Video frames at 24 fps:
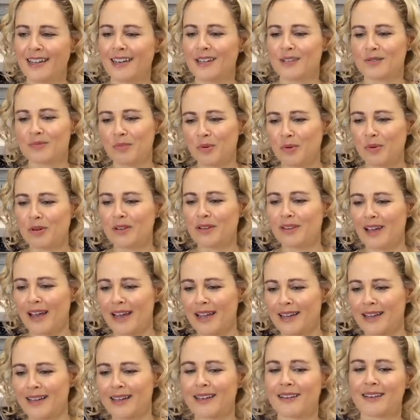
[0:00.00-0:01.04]
It's more
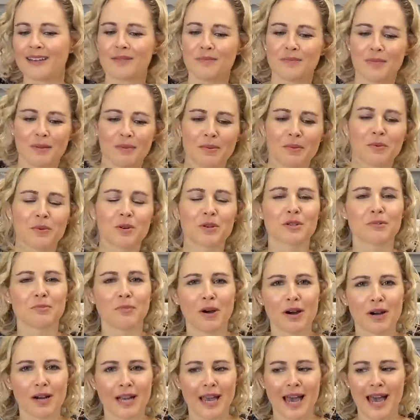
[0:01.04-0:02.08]
like maybe more
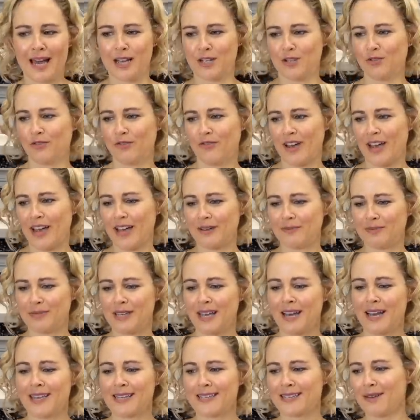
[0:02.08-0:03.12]
smart casual vibes,
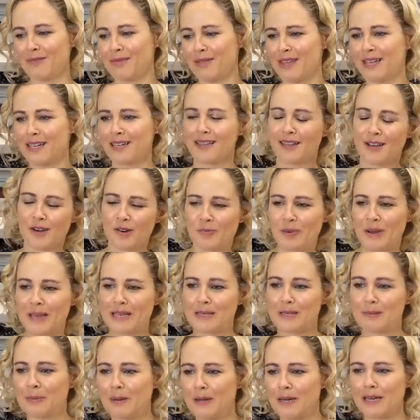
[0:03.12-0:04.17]
something a little bit
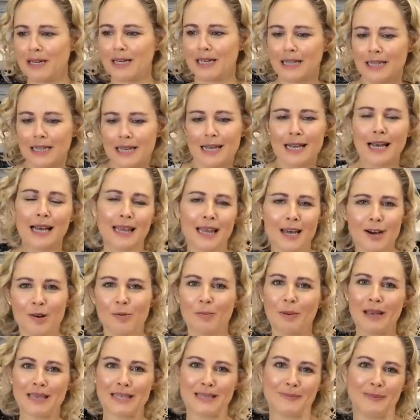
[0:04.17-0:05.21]
sparkly, a little
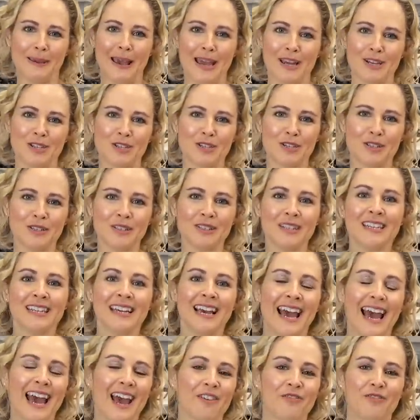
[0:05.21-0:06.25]
bit special.
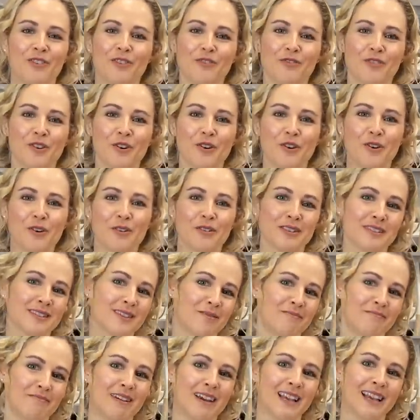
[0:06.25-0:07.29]
If you've got
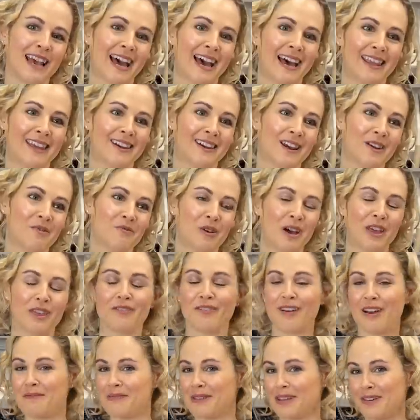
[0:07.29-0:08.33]
some gathering with
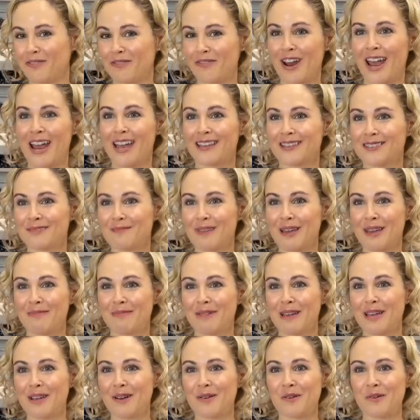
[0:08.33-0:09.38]
family and friends
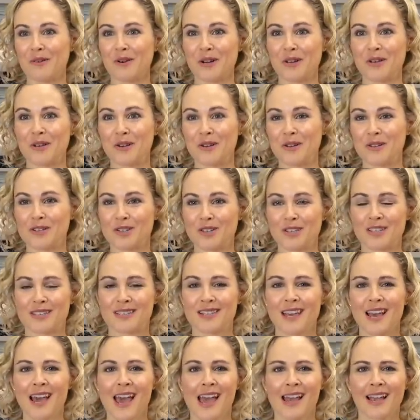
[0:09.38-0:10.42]
maybe, or you're just
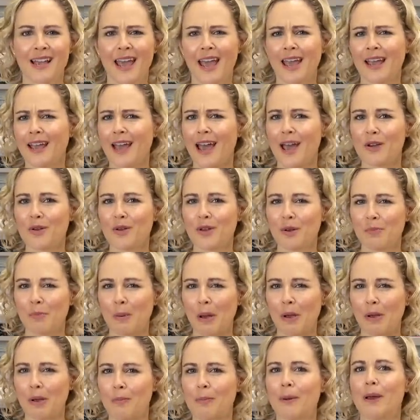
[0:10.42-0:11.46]
getting out and
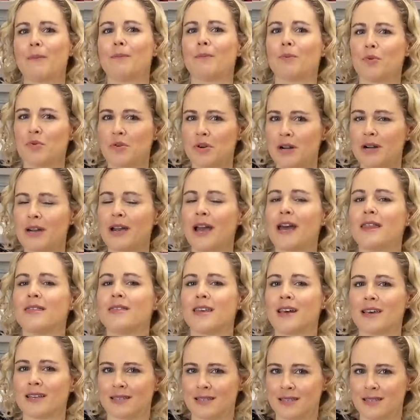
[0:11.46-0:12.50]
about a bit more in
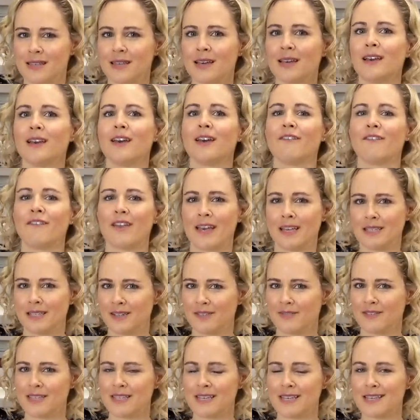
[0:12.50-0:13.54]
this
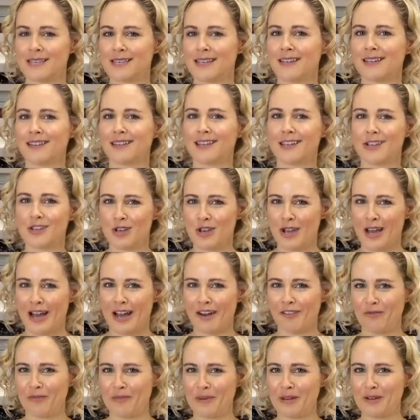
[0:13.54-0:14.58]
festive season than you
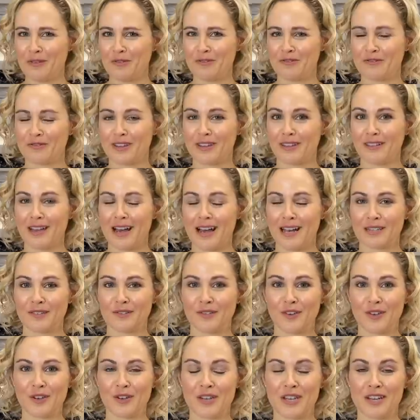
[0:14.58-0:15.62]
have been over the last
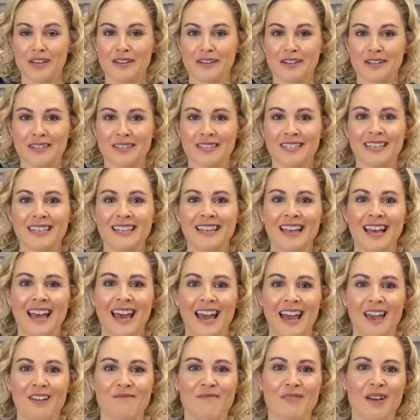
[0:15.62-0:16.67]
few years.
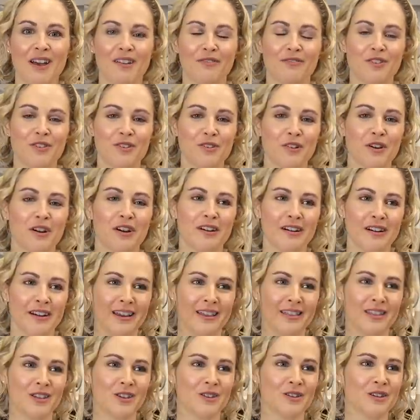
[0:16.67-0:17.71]
If you are
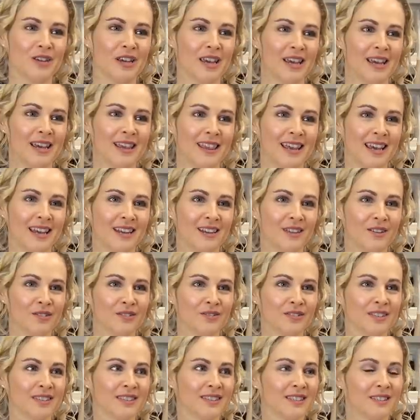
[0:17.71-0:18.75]
in the UK, then
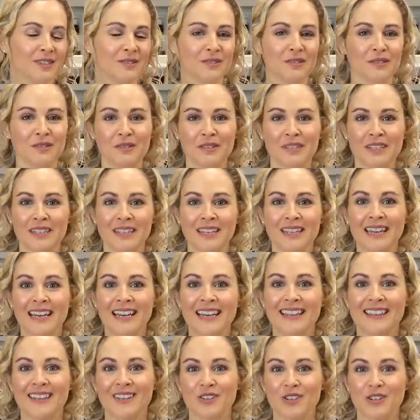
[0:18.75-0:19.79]
obviously you'll know that
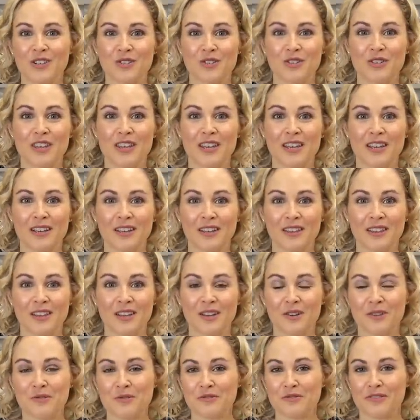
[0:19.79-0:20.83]
the
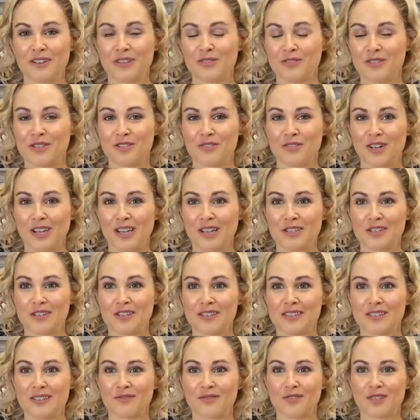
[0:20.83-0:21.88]
COVID
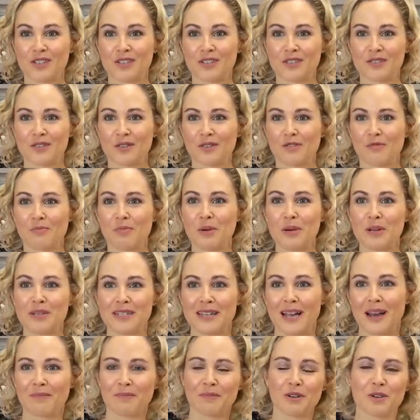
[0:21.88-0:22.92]
restrictions have just sort of put a
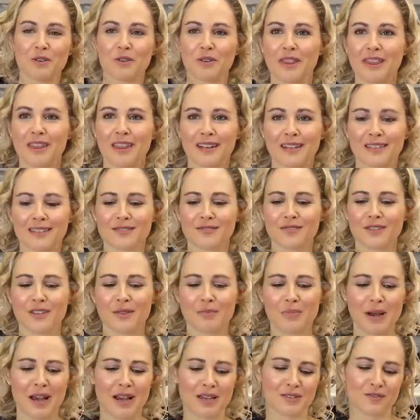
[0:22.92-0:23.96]
dampener on things for the
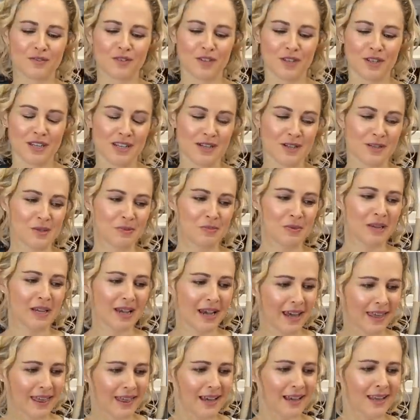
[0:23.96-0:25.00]
past few years. But
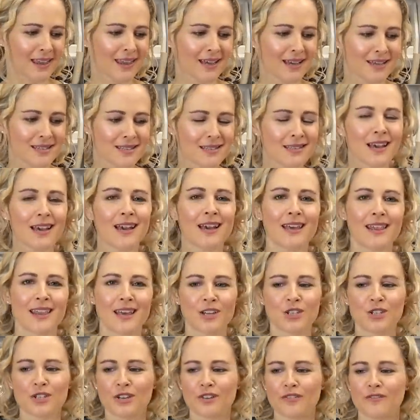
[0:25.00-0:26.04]
yeah, I think
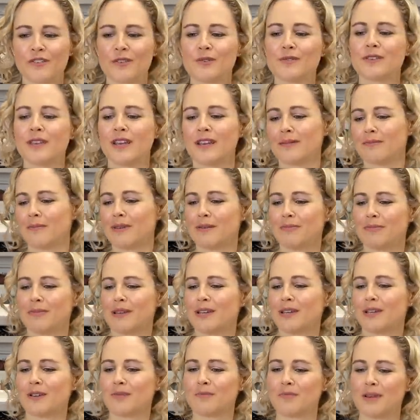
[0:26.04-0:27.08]
this year feels like maybe
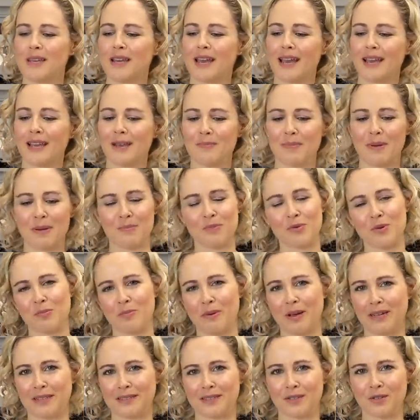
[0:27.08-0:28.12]
it could be getting a bit more
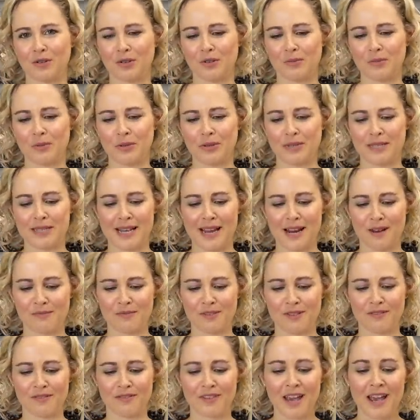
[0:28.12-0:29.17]
back to normal in
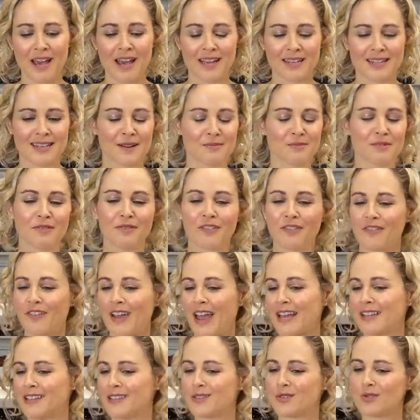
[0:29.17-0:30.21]
terms of
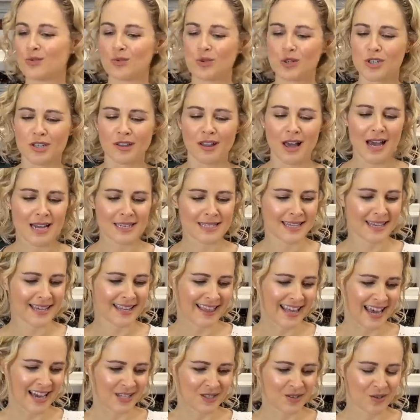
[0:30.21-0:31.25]
events, socialising
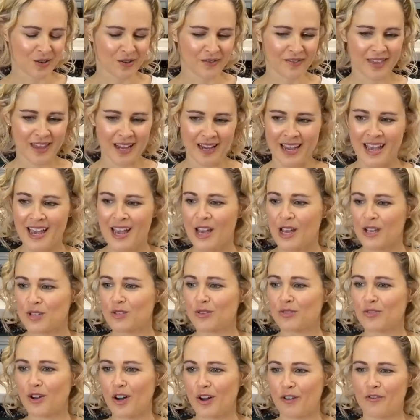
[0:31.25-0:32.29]
and that sort of thing.
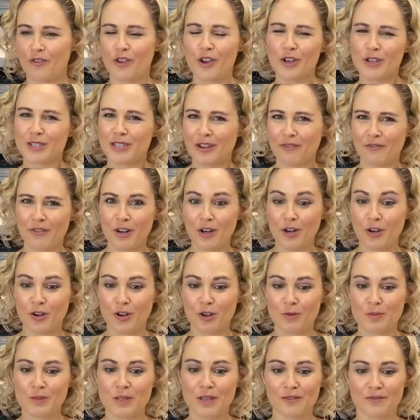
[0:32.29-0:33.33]
So I've got a few different
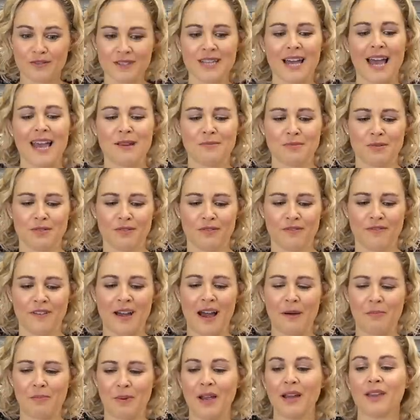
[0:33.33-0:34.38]
groups of types of
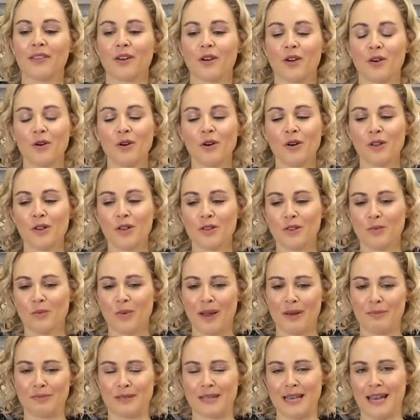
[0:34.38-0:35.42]
fabric. They're all on the
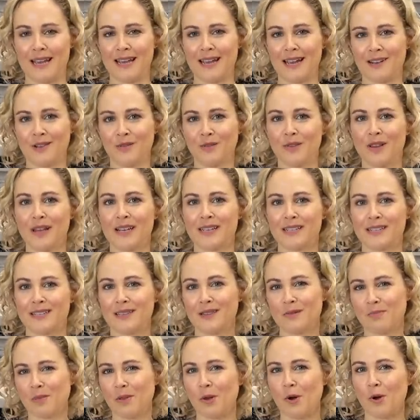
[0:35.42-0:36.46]
website and I'll link to
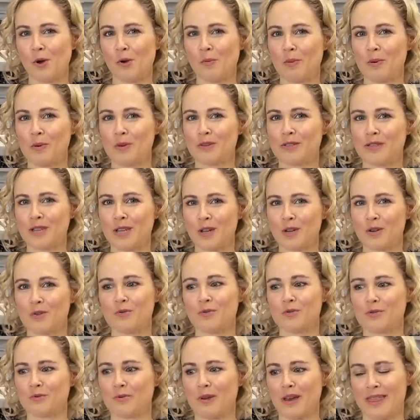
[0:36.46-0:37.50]
the blog post that
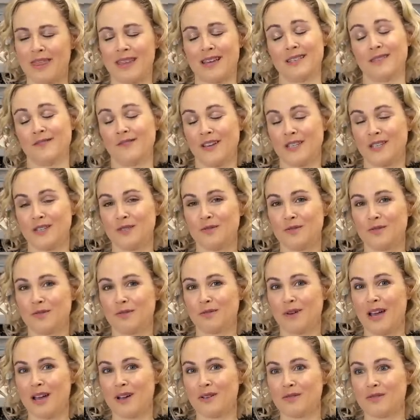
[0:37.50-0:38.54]
goes with this video as
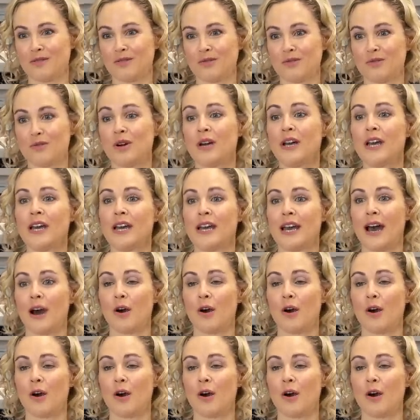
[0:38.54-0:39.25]
well. So I'll